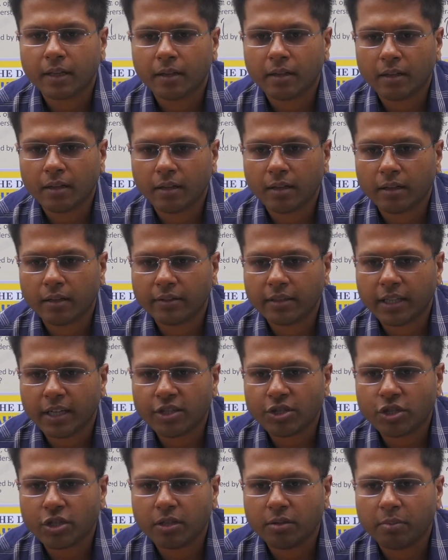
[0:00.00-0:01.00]
uh,
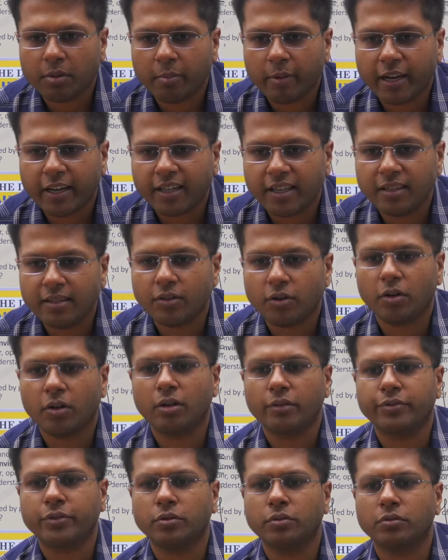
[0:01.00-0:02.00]
Niranjan, Babani, all
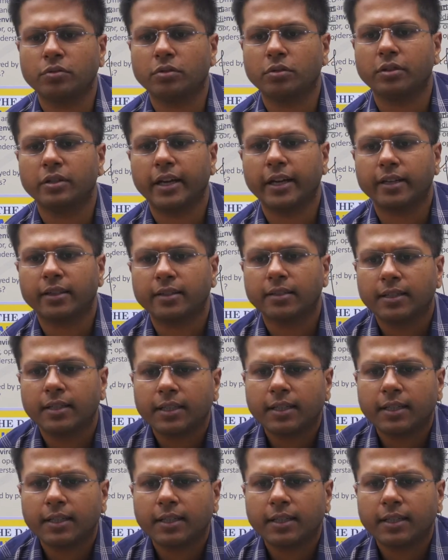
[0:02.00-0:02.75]
of you, good night.